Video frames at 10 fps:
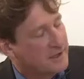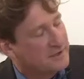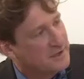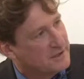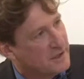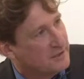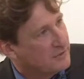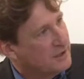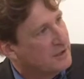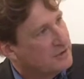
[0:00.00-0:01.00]
the 16th
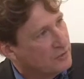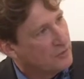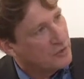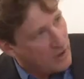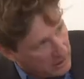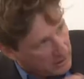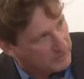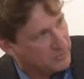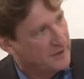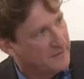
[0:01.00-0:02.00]
century to
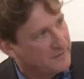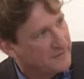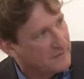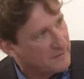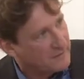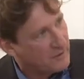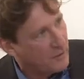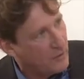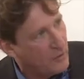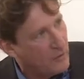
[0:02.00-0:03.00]
color prints.
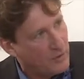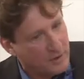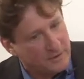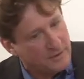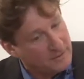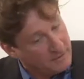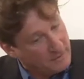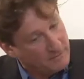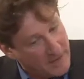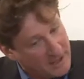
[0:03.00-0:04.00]
So
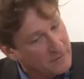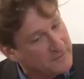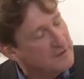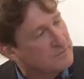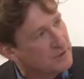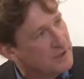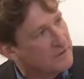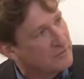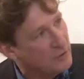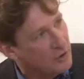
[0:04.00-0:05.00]
many of these
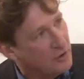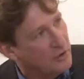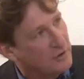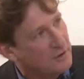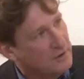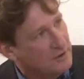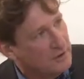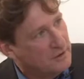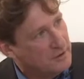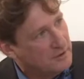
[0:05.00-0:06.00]
prints were
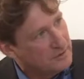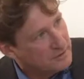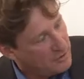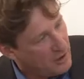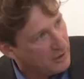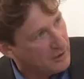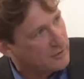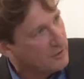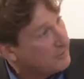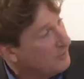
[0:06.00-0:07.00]

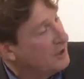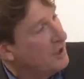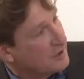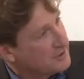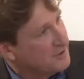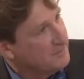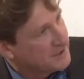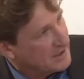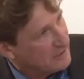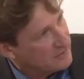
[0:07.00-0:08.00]
colored, not by the artists
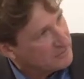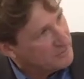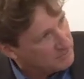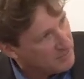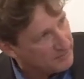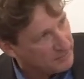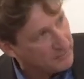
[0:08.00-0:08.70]
themselves, but by